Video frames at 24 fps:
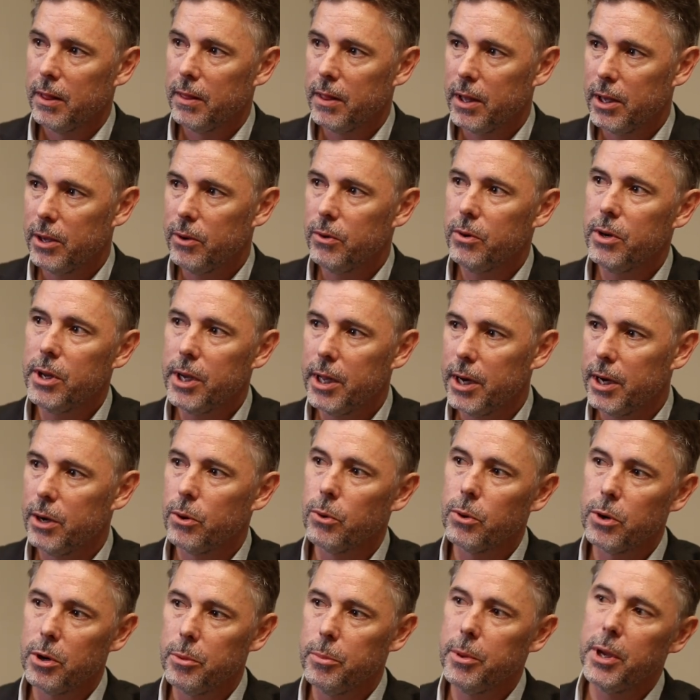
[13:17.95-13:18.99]
that you need in
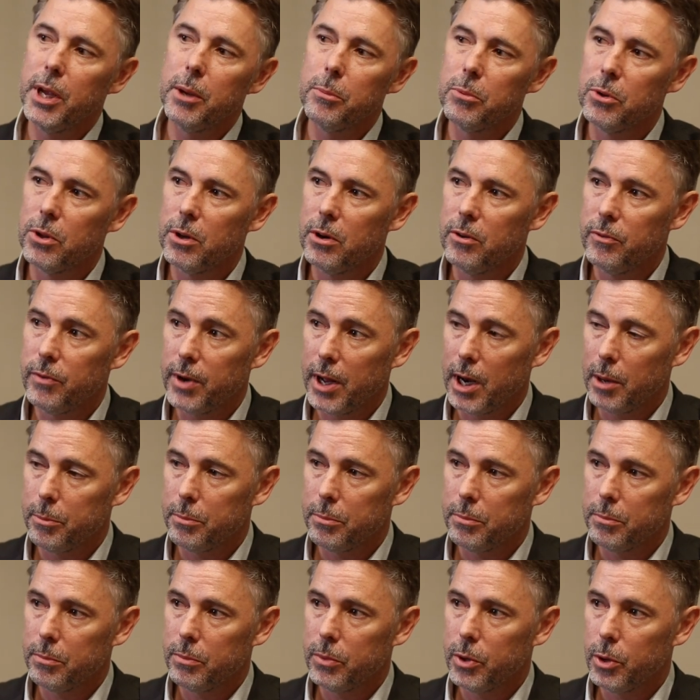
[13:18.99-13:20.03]
order to be able to
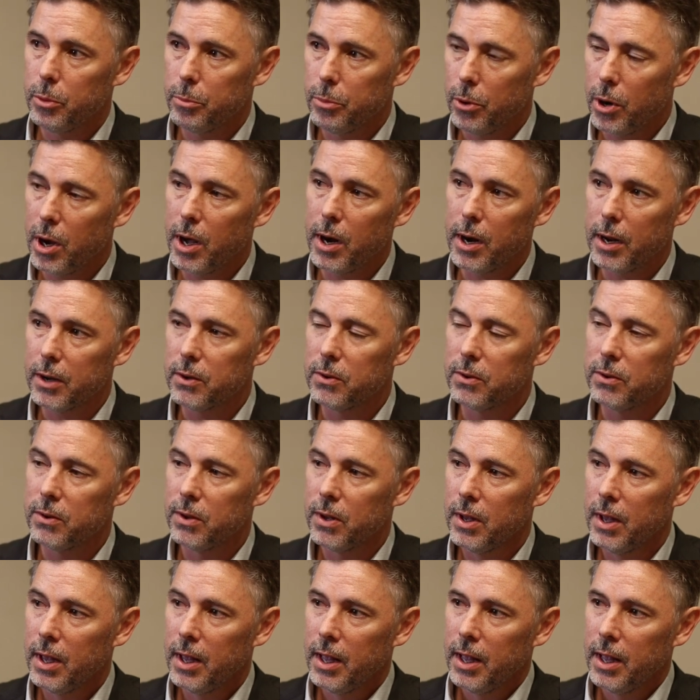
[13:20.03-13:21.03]
develop your products,